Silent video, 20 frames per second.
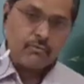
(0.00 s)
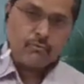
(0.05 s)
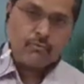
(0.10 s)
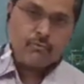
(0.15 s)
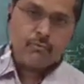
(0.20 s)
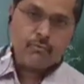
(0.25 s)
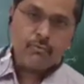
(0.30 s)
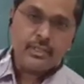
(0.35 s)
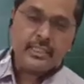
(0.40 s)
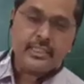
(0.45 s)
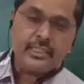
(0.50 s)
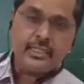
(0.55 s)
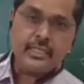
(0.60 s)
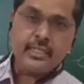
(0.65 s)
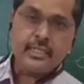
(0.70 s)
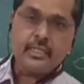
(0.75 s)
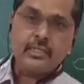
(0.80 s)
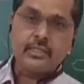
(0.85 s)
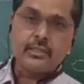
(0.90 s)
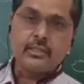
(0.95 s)
we
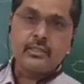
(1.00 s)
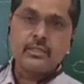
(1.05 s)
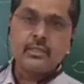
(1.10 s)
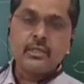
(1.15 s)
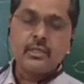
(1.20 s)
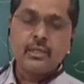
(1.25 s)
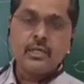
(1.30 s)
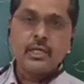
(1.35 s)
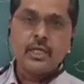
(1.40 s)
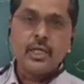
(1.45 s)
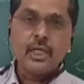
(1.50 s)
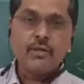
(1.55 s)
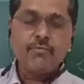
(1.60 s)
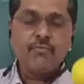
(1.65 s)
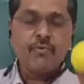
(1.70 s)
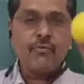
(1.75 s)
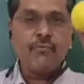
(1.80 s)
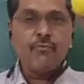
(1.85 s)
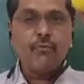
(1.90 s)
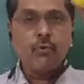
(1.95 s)
see it,
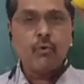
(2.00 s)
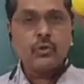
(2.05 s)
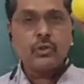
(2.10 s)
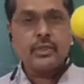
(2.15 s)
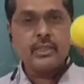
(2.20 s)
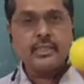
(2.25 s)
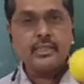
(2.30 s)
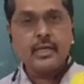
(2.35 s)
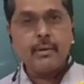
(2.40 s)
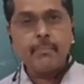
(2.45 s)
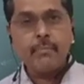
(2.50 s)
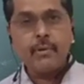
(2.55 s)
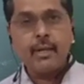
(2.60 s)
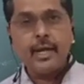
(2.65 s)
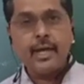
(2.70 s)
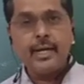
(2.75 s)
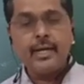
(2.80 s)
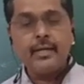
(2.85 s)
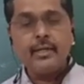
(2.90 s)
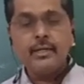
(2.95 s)
if the force is
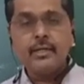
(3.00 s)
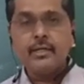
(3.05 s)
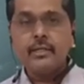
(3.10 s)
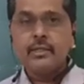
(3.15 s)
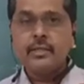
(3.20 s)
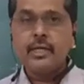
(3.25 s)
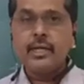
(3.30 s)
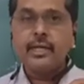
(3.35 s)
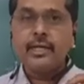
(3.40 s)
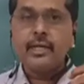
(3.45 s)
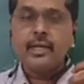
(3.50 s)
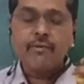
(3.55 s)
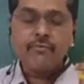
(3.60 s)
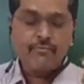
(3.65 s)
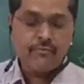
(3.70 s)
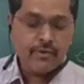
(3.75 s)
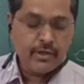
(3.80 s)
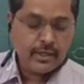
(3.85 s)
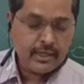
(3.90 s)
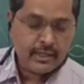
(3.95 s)
applied, then
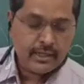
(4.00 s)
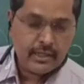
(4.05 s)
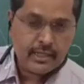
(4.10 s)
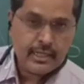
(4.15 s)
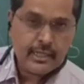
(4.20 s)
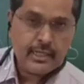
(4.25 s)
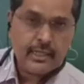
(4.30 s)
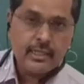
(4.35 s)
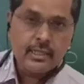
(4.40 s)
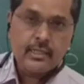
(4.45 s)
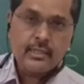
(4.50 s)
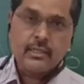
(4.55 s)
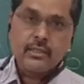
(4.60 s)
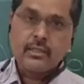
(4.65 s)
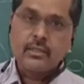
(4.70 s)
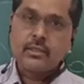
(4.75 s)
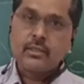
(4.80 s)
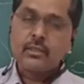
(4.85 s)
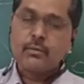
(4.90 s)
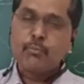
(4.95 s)
definitely
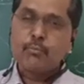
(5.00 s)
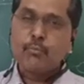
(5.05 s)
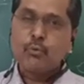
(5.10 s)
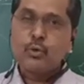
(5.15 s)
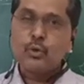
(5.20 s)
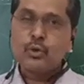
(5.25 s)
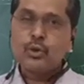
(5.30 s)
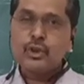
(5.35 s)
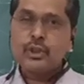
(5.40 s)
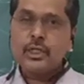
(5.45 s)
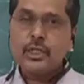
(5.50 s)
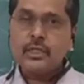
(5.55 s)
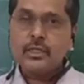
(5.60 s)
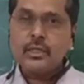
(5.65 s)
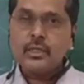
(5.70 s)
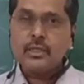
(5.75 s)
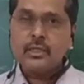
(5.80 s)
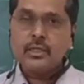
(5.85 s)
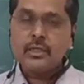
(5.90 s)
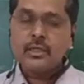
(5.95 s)
the
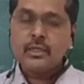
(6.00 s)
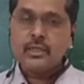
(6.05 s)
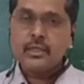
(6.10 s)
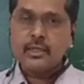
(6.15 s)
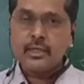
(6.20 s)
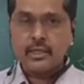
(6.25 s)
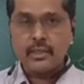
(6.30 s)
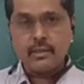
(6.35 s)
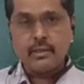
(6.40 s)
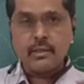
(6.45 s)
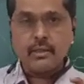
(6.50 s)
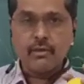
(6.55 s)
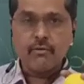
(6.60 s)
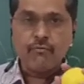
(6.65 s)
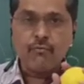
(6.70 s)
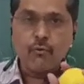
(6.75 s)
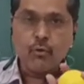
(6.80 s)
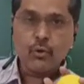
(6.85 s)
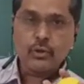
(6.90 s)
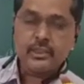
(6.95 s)
motion, the
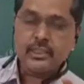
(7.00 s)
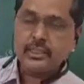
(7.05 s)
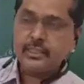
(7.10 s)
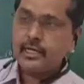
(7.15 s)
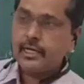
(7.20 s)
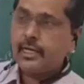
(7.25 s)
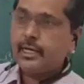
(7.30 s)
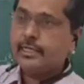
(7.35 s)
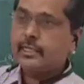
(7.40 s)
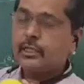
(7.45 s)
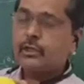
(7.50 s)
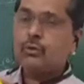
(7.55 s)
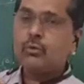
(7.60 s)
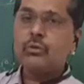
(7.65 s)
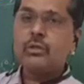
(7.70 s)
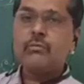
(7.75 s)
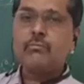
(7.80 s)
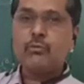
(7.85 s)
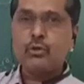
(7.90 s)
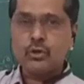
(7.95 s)
force is related to
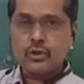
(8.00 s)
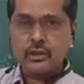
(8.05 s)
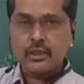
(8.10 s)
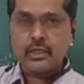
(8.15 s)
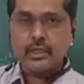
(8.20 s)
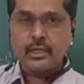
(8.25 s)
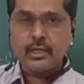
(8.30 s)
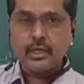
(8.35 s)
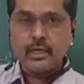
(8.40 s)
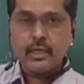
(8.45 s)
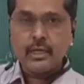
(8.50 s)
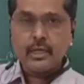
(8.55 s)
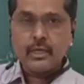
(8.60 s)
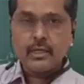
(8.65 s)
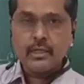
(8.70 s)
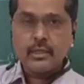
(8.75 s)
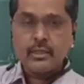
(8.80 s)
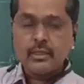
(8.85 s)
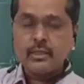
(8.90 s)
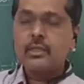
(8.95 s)
the motion.
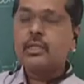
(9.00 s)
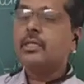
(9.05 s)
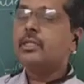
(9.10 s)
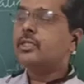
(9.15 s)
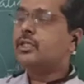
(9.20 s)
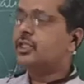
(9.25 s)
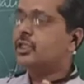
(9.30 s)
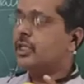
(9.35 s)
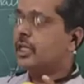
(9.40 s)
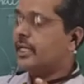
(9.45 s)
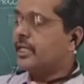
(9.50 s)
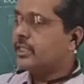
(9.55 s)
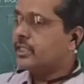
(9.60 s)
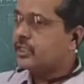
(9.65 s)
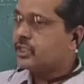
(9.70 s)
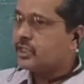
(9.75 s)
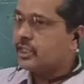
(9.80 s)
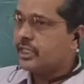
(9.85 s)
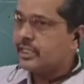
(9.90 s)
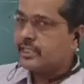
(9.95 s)

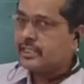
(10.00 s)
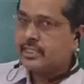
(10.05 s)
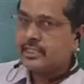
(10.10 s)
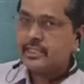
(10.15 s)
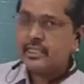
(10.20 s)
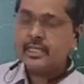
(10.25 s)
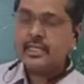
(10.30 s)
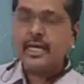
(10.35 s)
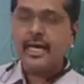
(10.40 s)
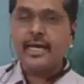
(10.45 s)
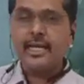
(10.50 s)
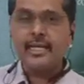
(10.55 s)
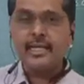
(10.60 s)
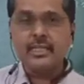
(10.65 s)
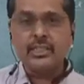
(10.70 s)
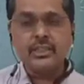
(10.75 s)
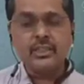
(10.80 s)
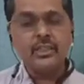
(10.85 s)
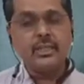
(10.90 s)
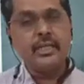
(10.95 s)
It changes the
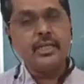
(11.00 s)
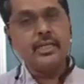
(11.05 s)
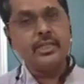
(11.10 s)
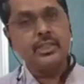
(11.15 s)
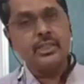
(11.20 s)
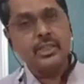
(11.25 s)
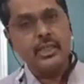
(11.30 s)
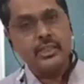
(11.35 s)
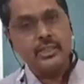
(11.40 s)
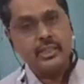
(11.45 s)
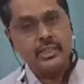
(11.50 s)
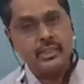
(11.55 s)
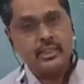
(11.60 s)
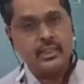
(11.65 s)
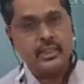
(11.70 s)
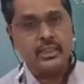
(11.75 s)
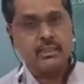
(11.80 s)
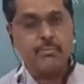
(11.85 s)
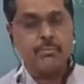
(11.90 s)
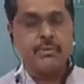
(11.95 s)
direction, it changes
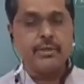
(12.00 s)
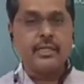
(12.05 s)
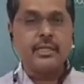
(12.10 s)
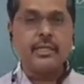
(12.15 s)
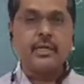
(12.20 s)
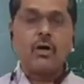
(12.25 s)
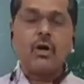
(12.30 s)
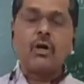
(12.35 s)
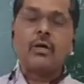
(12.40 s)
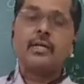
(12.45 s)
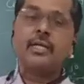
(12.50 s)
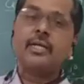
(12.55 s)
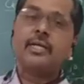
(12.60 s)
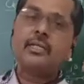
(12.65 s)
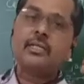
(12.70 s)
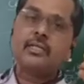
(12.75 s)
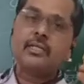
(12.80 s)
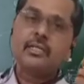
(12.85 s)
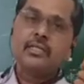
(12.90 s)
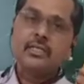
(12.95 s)
the speed, or
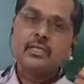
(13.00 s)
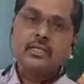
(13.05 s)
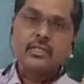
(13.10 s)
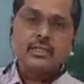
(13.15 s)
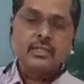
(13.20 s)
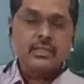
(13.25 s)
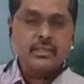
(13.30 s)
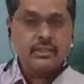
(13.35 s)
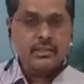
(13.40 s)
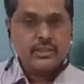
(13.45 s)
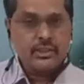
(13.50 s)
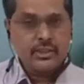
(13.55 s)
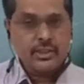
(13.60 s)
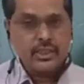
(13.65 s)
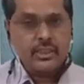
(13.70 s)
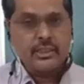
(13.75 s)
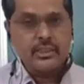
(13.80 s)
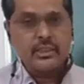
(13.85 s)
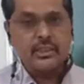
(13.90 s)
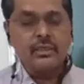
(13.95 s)
it
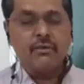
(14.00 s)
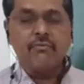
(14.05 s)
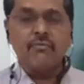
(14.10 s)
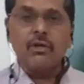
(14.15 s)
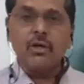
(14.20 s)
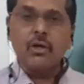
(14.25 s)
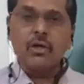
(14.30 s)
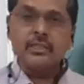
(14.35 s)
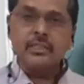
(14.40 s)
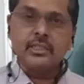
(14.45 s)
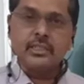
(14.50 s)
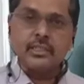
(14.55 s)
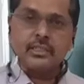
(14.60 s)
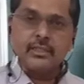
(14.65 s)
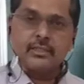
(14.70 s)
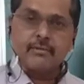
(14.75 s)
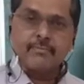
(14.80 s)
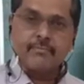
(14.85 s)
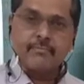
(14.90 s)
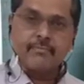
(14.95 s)
changes the
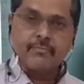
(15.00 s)
velocity